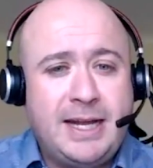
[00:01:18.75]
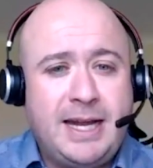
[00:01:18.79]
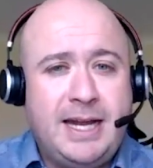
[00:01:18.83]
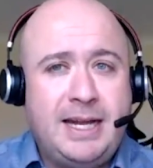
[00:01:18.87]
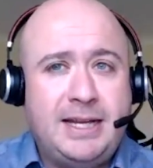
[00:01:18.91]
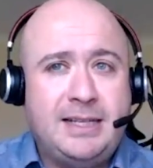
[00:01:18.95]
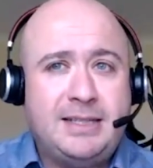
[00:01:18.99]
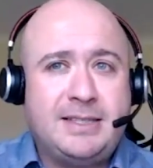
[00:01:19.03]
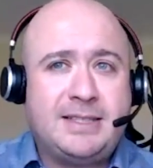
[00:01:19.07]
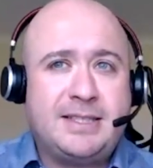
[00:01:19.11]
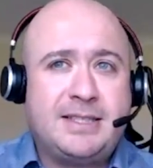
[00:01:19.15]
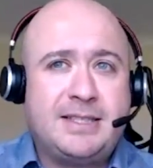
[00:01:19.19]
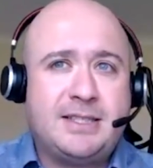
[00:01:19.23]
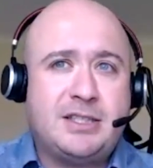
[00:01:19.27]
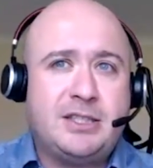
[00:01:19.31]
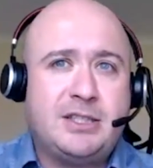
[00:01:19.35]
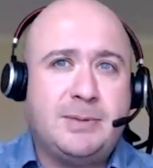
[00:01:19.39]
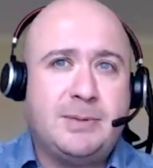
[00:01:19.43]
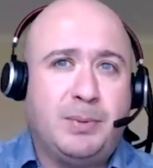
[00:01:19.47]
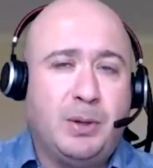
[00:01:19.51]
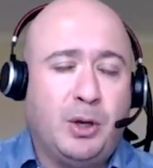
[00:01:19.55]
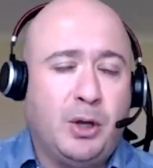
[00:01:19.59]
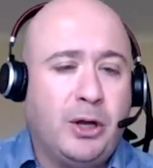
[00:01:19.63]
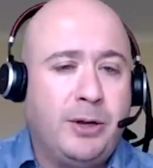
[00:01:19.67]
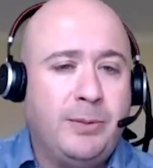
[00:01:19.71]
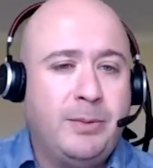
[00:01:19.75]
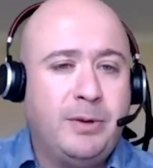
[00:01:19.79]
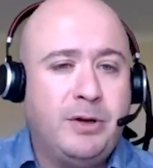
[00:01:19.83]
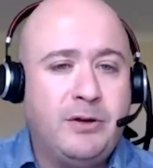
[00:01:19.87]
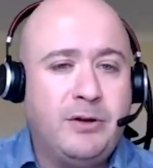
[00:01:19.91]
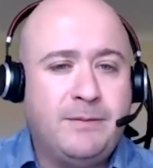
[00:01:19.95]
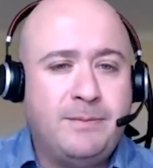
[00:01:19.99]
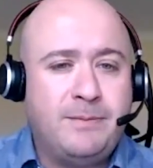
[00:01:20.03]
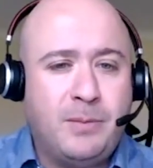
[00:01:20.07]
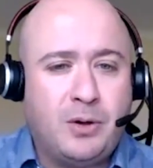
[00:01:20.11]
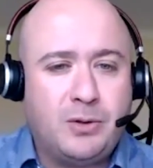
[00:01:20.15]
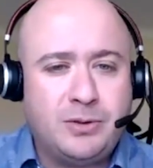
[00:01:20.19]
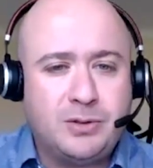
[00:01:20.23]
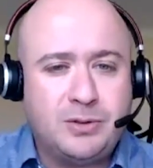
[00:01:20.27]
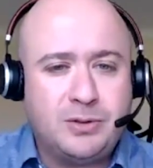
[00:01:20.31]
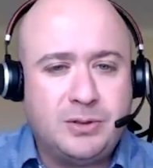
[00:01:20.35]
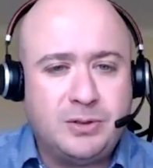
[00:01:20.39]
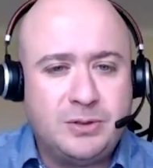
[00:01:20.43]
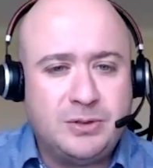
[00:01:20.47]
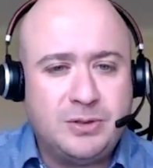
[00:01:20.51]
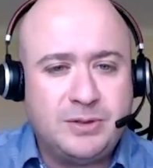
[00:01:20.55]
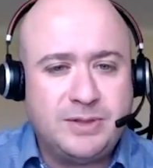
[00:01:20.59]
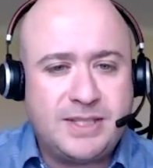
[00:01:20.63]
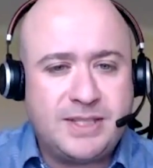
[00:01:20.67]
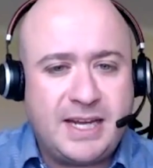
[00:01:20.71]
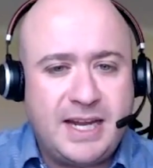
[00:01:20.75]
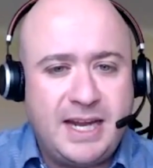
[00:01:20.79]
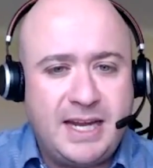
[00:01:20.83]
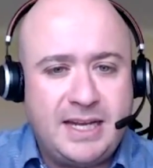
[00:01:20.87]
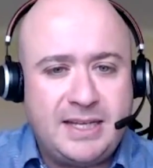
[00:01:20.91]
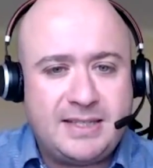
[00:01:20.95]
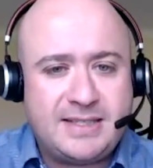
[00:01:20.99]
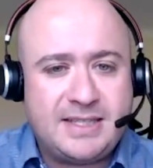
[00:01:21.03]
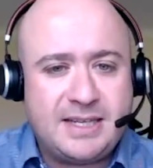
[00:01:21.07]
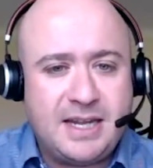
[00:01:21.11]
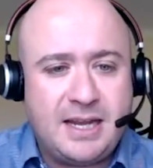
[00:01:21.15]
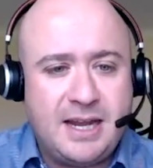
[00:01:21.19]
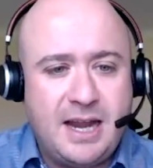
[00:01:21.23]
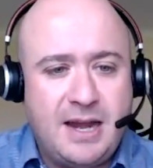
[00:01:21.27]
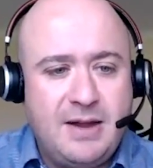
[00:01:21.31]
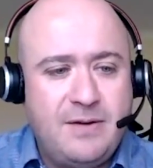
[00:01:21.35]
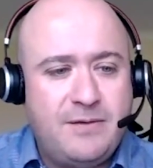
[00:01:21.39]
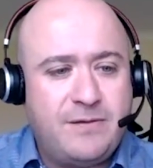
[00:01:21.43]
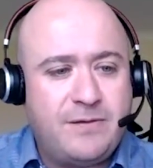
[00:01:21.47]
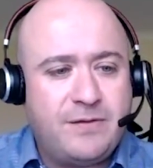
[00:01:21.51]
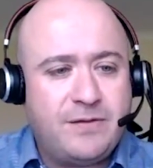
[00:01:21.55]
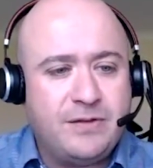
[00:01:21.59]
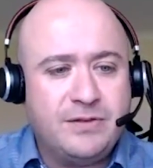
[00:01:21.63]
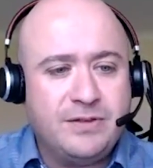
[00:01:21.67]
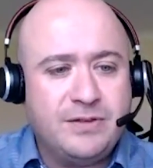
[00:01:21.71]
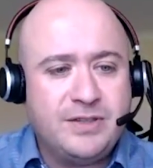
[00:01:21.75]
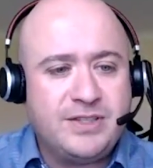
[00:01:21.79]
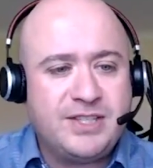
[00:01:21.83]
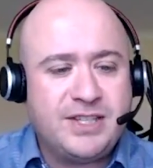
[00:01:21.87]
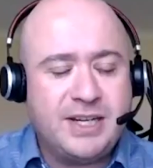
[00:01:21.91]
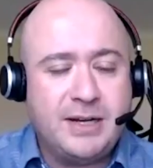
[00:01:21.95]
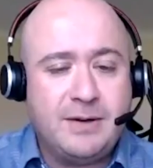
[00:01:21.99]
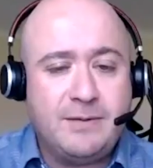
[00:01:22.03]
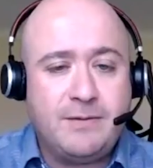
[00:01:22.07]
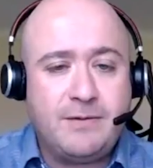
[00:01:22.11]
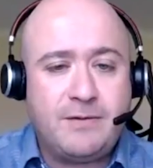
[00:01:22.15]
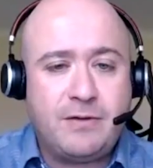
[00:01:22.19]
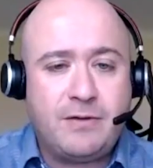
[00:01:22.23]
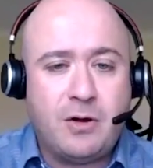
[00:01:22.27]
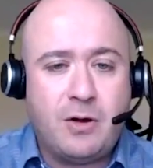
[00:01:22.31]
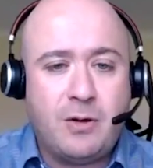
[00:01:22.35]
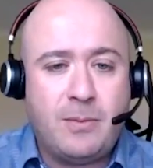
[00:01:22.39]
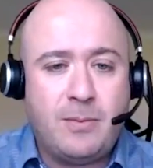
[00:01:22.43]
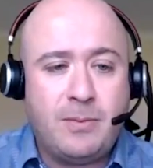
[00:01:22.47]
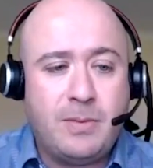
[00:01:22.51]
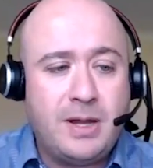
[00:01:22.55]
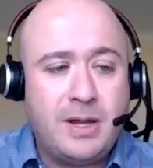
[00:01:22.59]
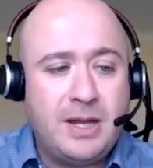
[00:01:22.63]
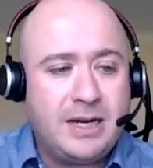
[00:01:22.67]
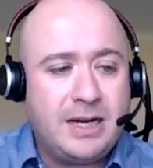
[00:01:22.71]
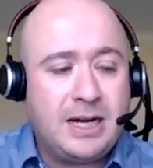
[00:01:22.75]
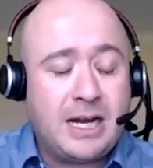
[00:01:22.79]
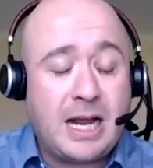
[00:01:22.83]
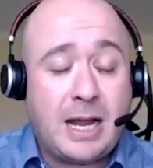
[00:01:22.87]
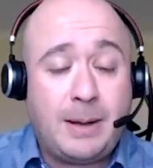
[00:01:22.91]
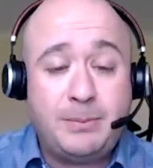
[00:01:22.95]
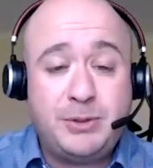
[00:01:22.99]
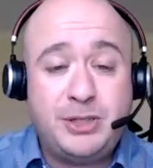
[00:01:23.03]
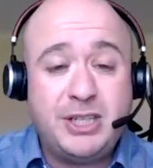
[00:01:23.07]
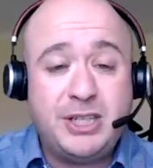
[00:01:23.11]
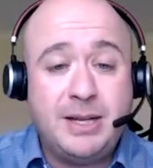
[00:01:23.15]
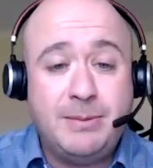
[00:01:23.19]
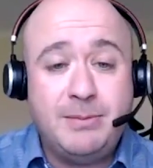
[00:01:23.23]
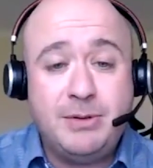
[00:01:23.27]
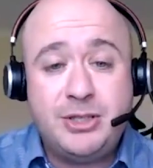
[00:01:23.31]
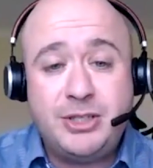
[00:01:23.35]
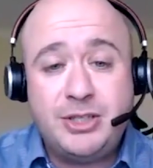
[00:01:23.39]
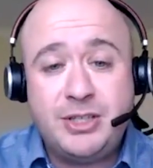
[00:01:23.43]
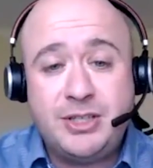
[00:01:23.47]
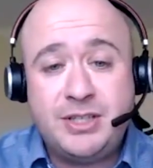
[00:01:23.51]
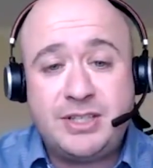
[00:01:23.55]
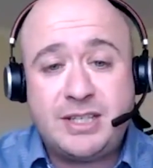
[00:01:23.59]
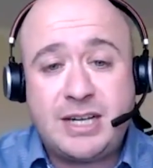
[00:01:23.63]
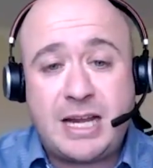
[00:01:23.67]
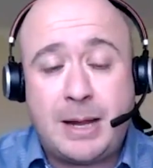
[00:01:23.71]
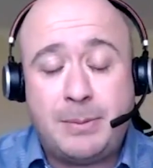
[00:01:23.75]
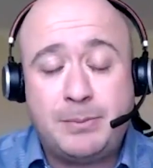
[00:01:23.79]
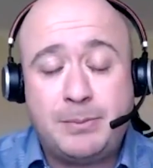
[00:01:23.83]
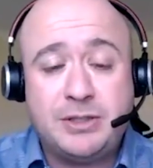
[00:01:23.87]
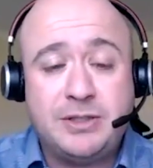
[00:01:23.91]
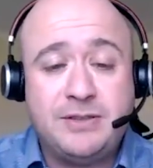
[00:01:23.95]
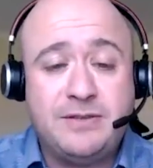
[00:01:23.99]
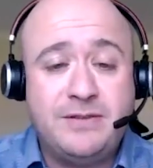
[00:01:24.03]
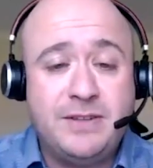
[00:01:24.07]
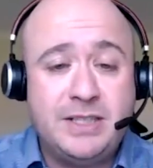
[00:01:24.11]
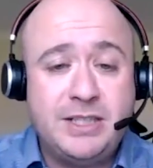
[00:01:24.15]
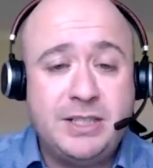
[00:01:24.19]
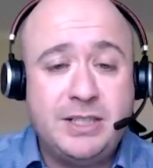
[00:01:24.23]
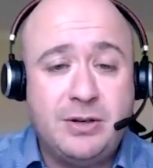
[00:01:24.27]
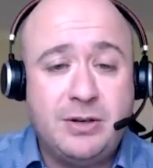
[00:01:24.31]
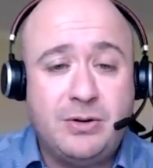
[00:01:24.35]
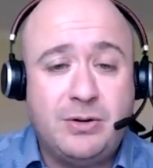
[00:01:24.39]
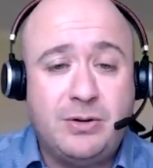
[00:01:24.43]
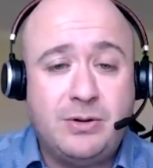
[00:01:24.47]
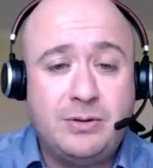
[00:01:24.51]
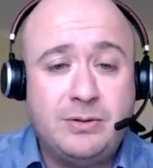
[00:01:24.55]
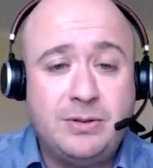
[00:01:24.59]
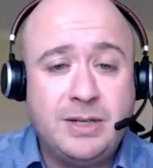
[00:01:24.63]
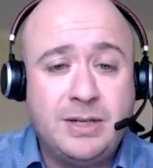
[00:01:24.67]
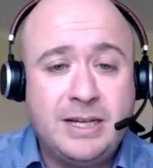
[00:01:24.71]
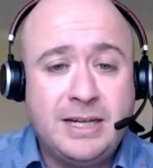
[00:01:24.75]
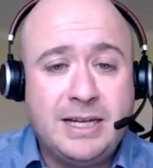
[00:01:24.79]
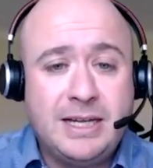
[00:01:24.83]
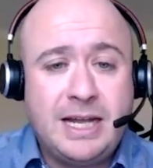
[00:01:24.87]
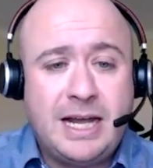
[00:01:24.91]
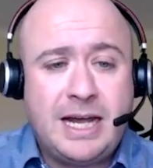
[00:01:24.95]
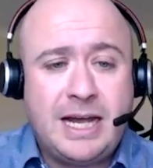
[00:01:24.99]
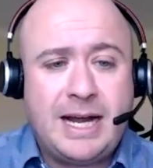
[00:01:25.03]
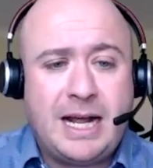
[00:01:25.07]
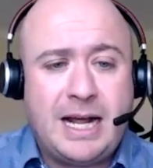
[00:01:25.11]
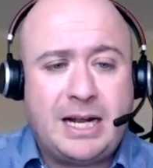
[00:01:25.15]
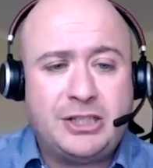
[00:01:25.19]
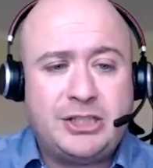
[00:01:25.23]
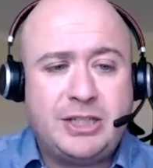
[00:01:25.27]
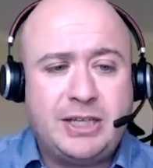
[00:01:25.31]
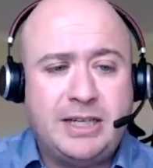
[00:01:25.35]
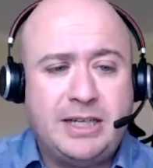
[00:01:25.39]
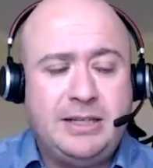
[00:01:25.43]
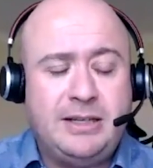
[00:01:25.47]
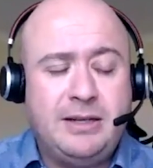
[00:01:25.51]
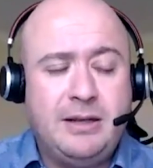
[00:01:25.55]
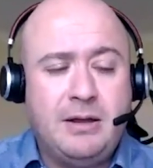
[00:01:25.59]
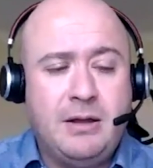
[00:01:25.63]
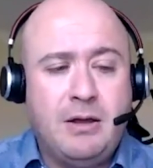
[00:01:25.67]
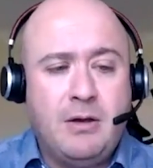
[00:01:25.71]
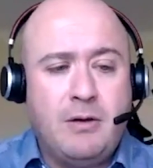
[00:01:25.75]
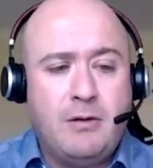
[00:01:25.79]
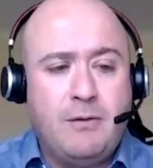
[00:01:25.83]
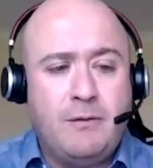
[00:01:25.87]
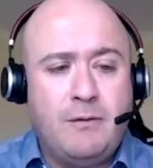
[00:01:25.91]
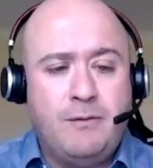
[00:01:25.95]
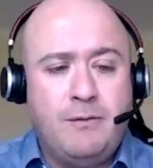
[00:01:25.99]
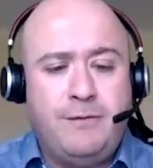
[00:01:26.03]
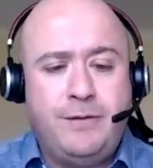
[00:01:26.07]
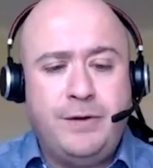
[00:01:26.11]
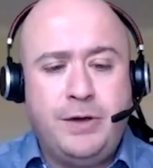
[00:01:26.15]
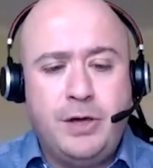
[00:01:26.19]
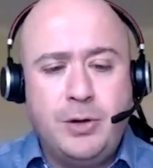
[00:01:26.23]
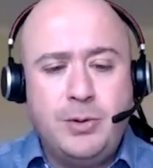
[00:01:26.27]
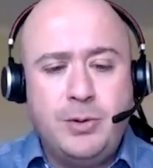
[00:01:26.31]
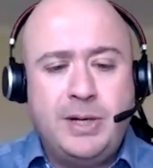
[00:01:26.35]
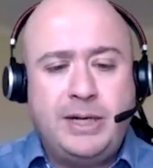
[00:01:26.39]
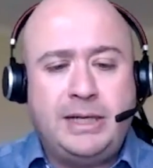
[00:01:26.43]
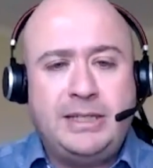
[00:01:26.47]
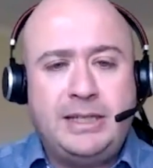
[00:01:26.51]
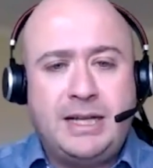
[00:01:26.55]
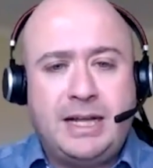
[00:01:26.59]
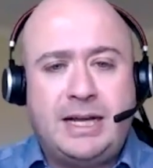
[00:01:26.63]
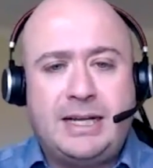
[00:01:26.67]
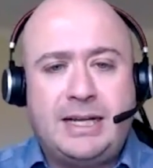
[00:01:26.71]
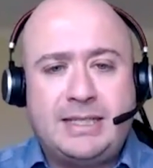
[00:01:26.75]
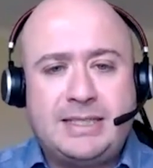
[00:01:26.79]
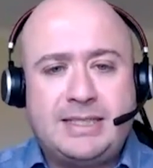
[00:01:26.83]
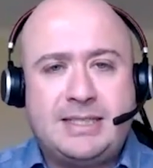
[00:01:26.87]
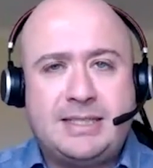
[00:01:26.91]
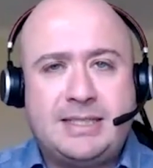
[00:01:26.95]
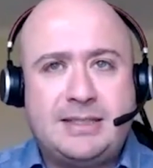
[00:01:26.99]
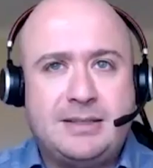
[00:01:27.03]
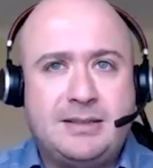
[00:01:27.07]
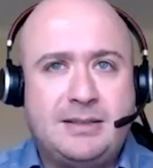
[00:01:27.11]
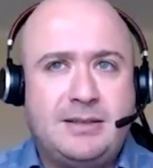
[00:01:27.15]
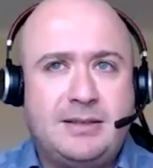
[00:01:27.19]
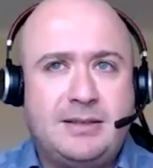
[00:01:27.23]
it's deployment of models, it's inferencing from captured images, captured video, and actually viewing that